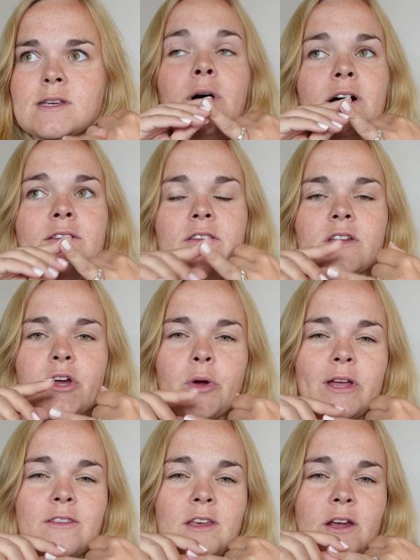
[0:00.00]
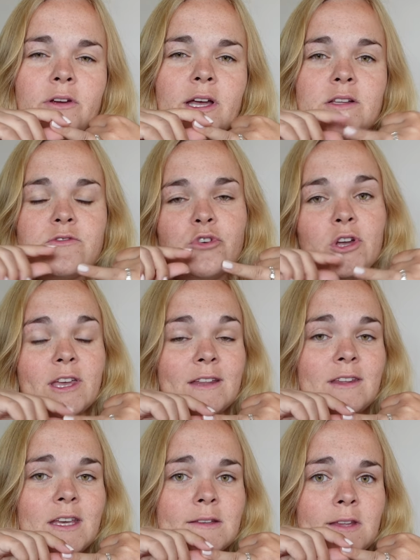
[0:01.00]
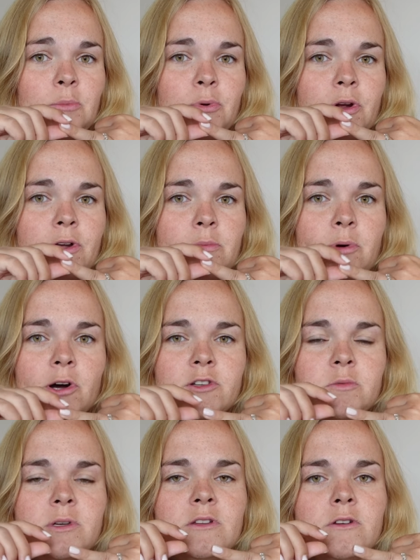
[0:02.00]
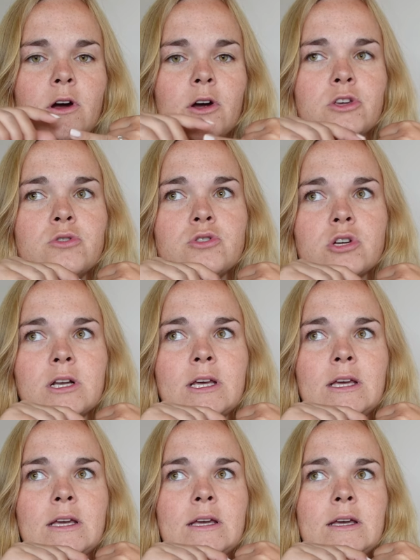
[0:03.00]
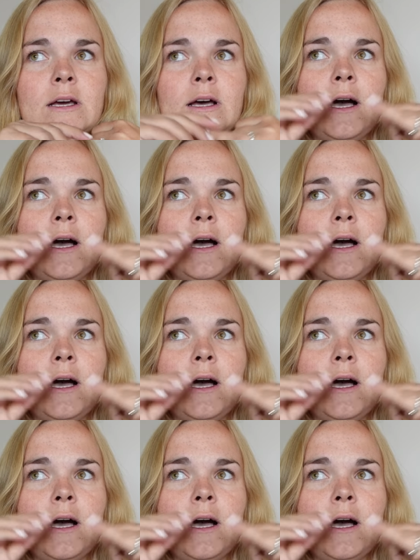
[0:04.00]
but the criteria for getting a temporary apartment are usually